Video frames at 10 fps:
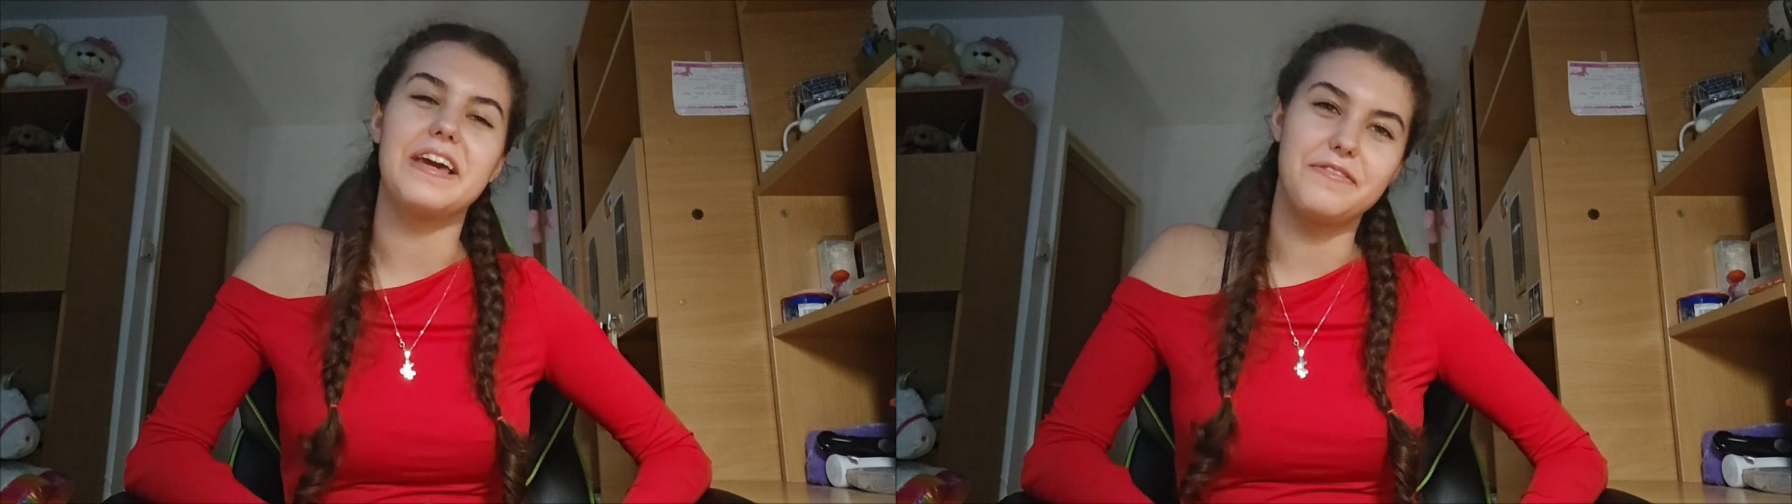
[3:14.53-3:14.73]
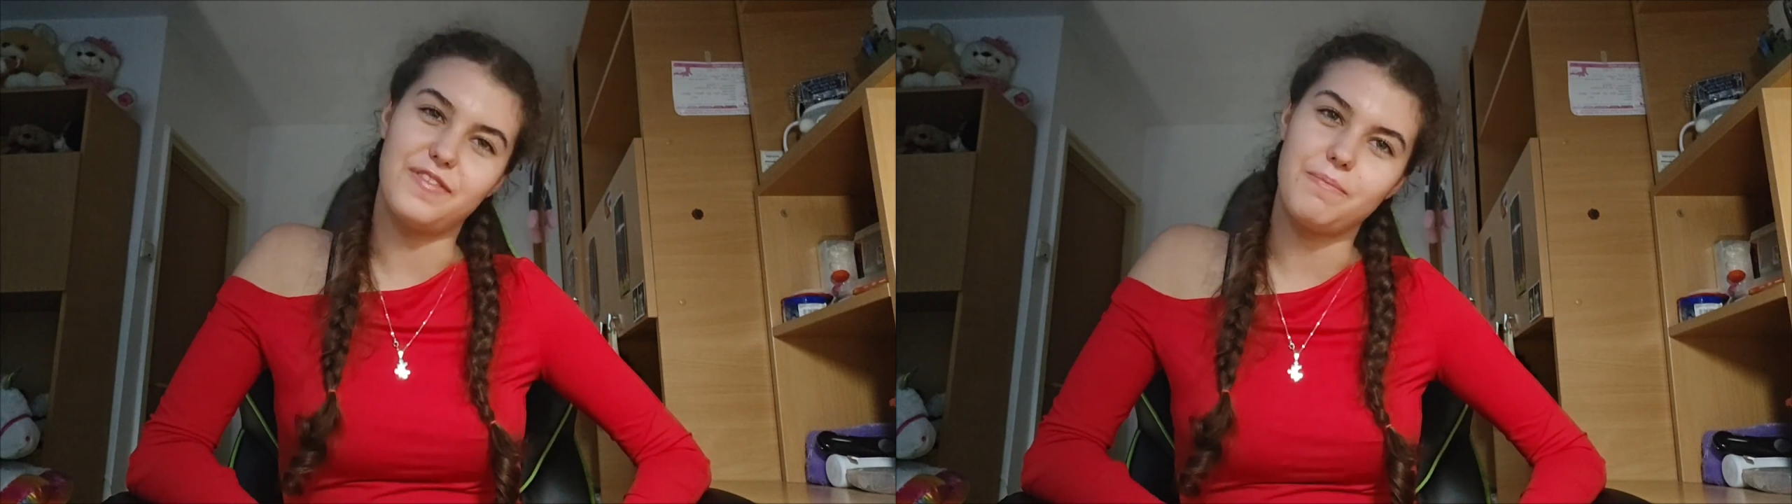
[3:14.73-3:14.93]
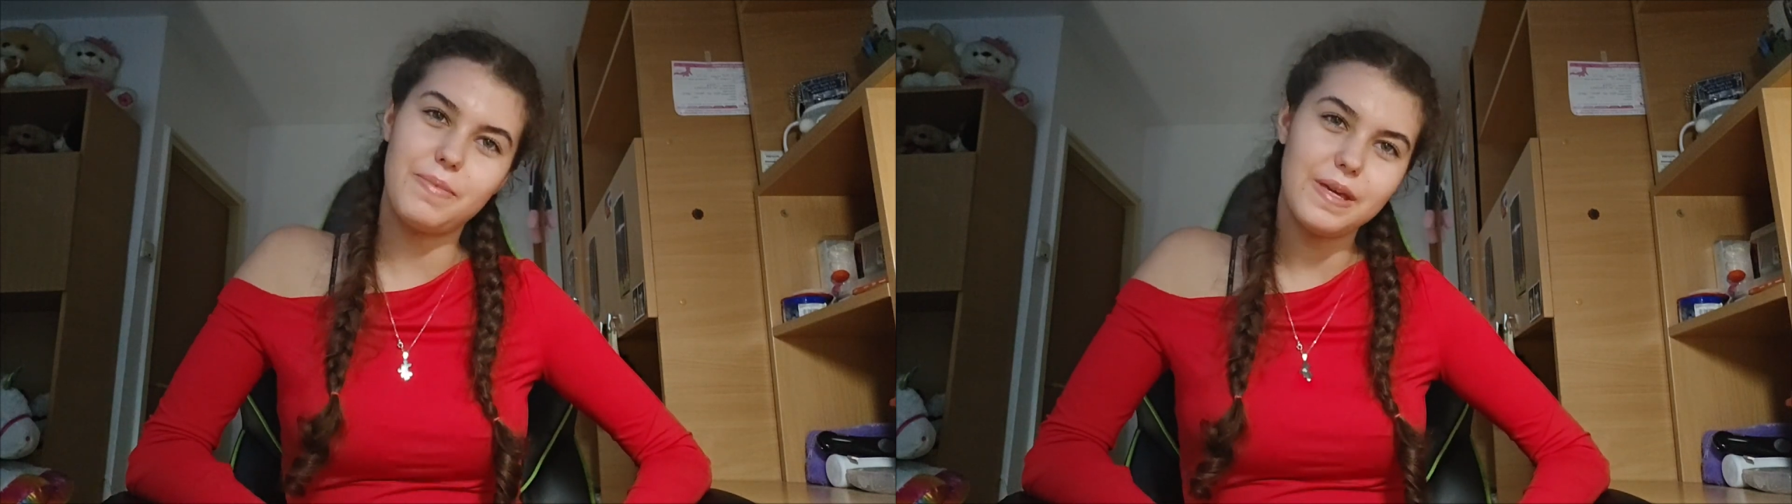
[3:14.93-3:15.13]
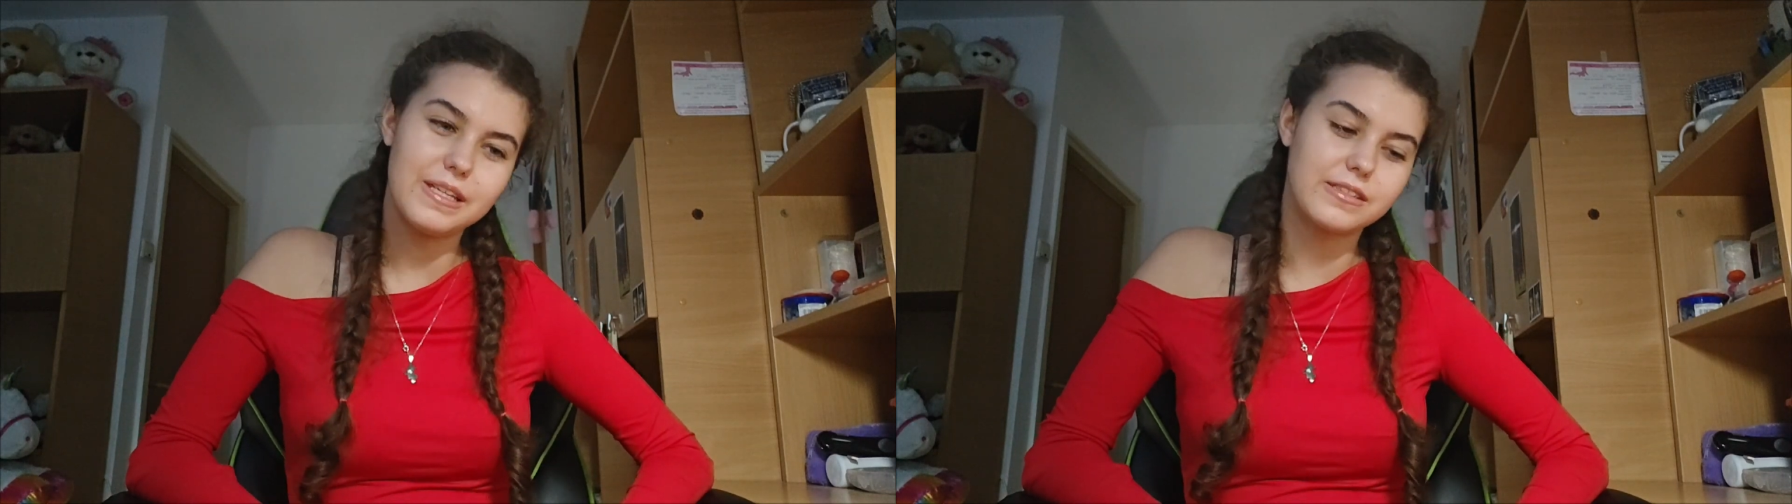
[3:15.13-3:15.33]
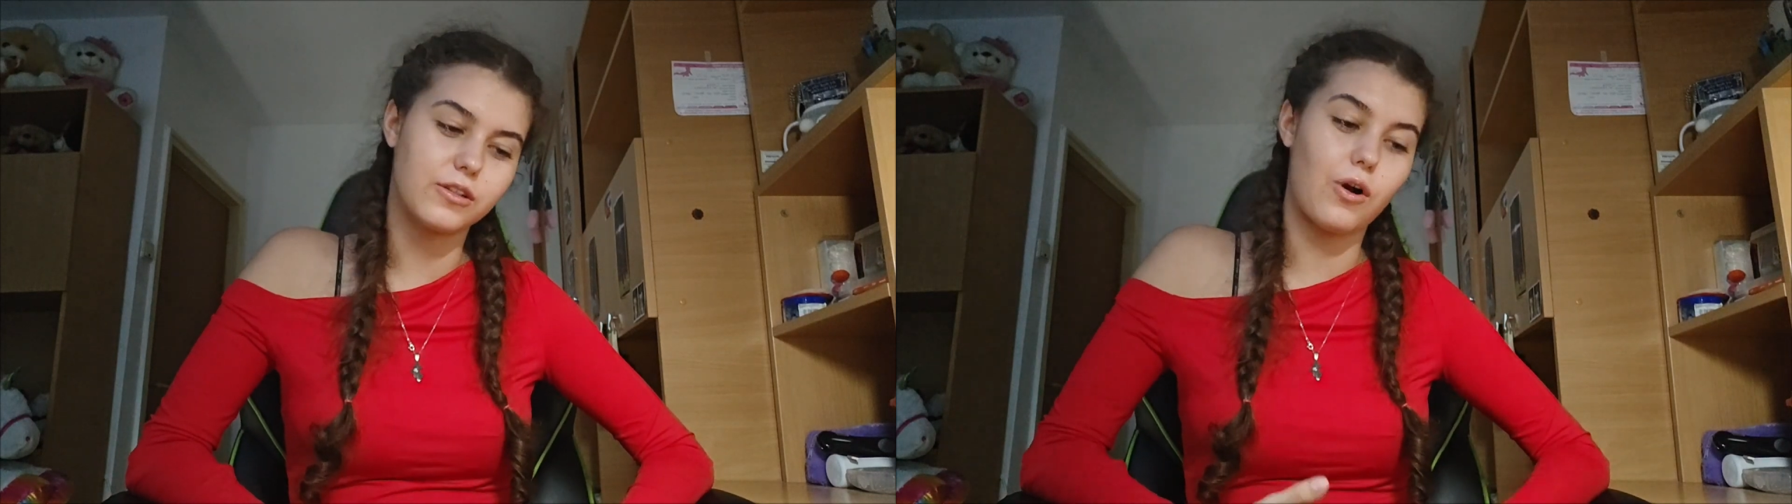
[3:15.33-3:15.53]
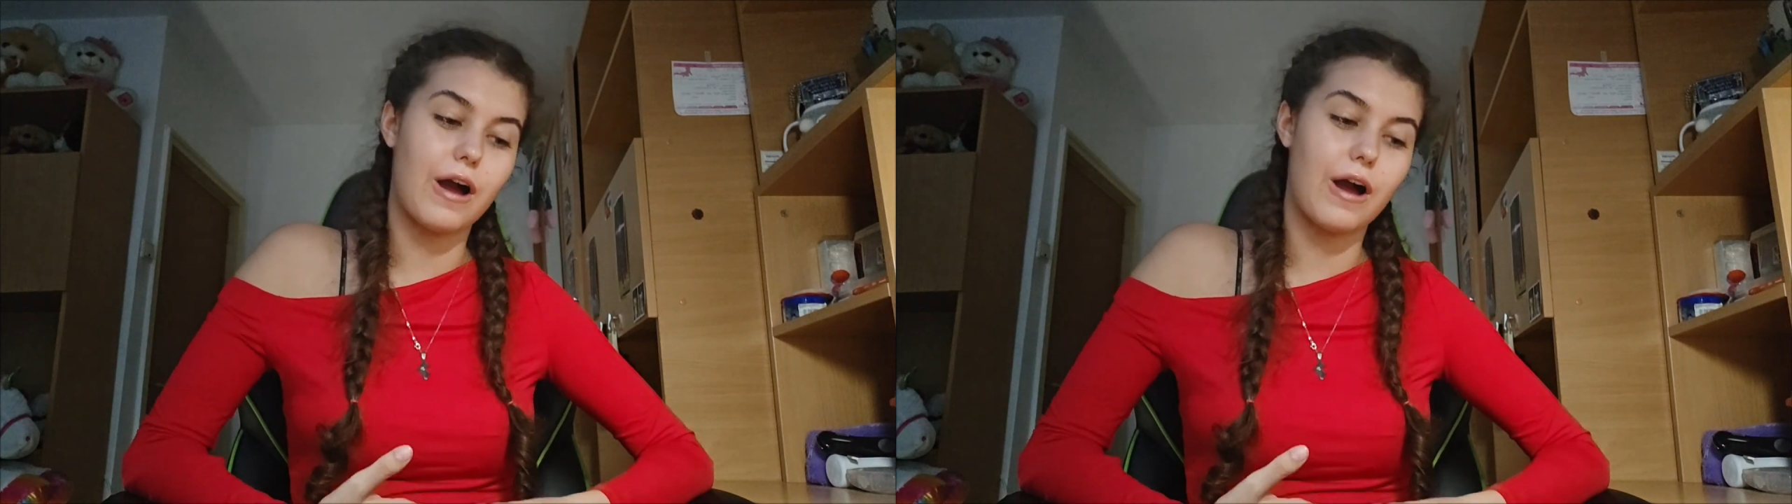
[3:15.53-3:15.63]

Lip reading: MVP. So